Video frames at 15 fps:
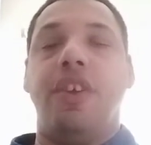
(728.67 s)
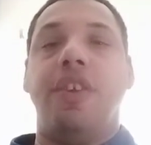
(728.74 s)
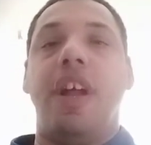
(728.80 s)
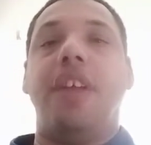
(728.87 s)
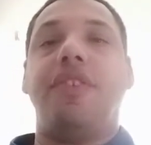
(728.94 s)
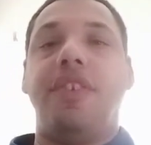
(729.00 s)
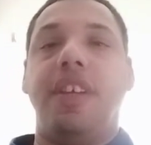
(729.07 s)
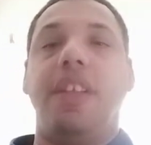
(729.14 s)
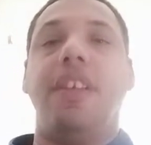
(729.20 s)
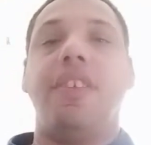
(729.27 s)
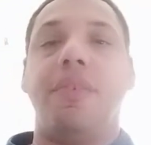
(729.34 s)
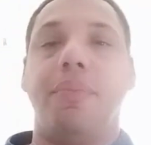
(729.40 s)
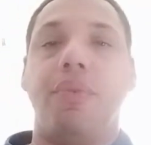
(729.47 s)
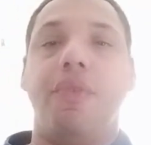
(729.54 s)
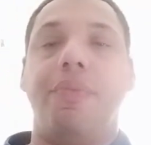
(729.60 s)
You're not seeing
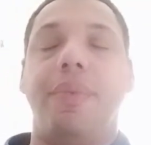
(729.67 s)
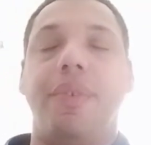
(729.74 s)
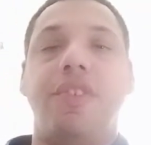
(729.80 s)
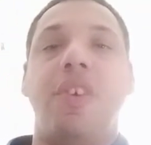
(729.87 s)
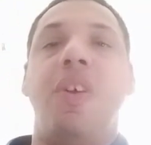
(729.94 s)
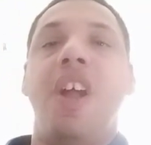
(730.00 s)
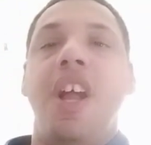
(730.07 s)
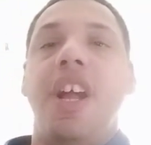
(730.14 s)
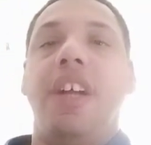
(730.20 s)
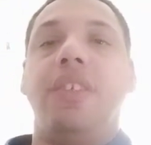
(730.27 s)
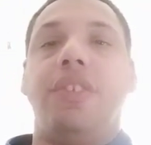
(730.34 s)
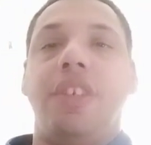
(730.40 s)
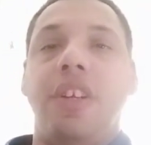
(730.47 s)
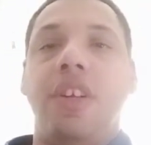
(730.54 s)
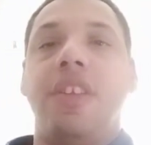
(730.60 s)
these improvements. So
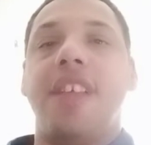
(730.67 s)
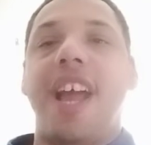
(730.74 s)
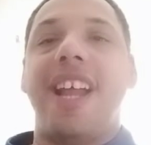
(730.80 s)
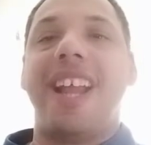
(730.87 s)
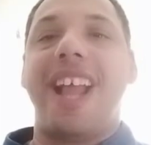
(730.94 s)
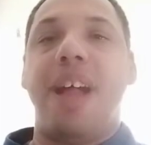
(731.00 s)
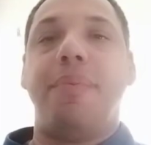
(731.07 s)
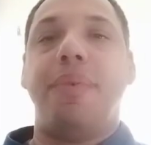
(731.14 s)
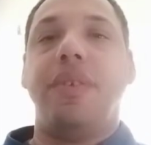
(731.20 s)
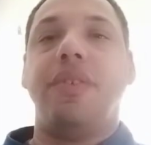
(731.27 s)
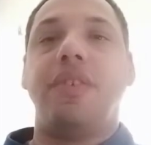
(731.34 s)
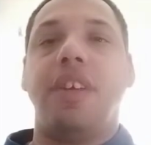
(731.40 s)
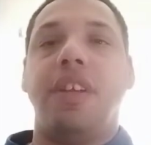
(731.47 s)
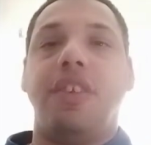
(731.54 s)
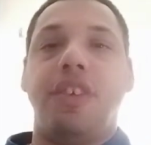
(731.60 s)
until that
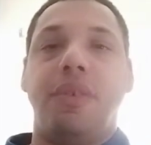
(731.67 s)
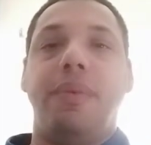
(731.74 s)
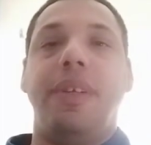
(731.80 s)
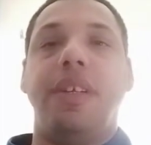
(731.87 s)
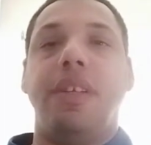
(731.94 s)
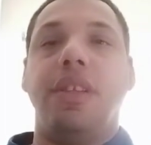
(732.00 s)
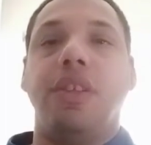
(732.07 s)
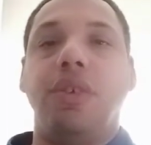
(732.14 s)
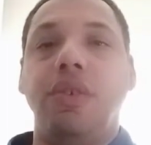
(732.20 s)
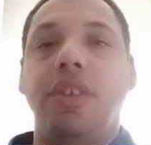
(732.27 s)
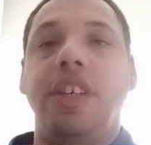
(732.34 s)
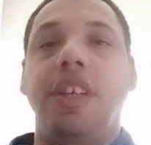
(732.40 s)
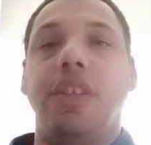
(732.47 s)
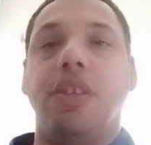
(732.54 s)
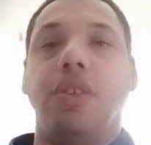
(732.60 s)
happens, until we
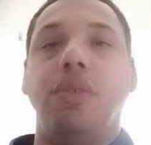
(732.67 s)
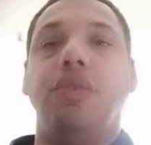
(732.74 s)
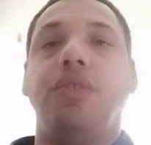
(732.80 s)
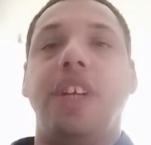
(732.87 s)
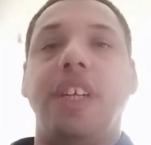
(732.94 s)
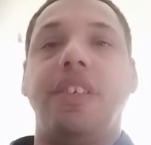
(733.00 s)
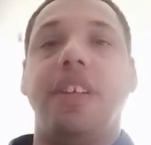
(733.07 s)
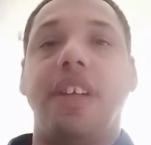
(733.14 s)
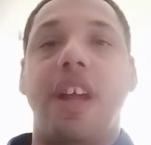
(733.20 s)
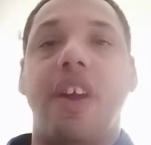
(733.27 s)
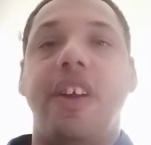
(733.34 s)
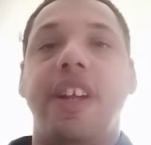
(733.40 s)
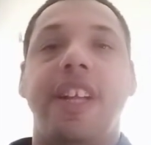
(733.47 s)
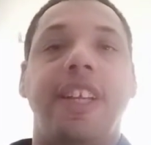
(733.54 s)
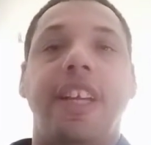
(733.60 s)
either lose Jason
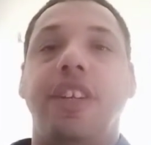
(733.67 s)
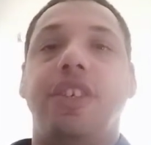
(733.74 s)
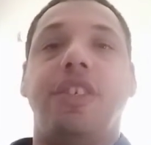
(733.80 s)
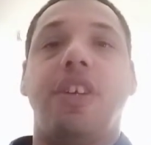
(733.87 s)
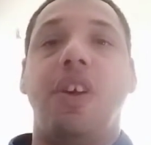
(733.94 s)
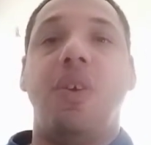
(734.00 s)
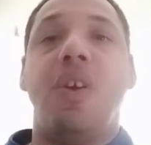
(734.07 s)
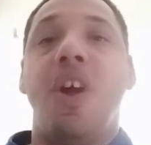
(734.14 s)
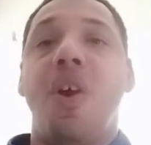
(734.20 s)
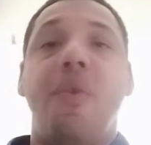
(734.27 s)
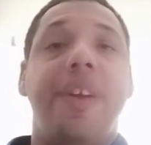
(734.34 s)
Garrett and they just go,